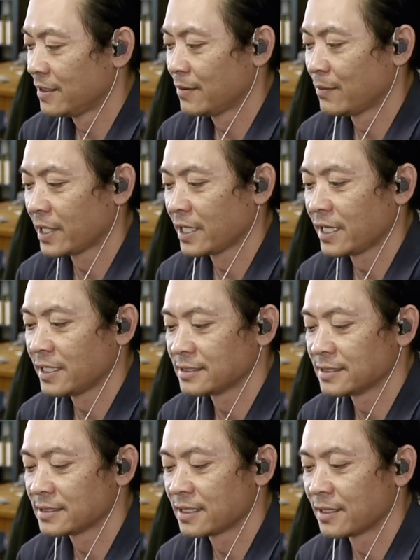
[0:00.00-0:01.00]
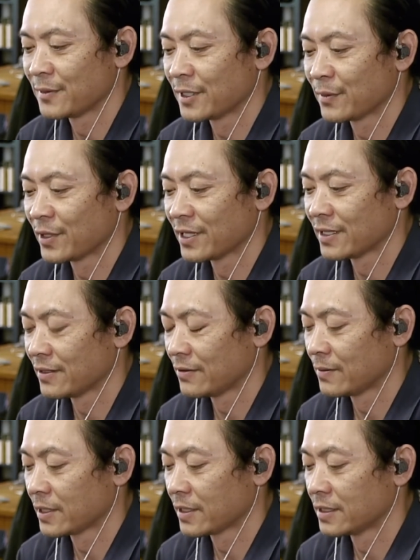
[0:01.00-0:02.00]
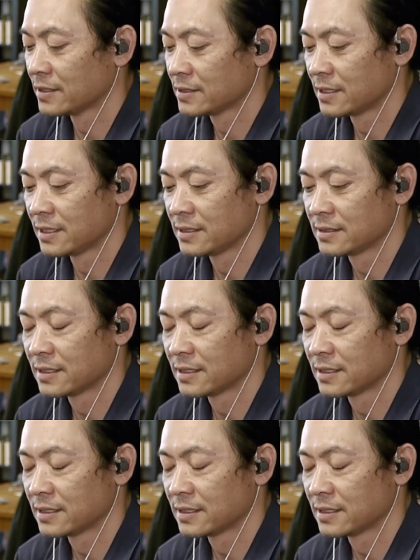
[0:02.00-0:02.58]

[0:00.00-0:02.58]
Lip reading: My case is coming, but oh my god, it's nice.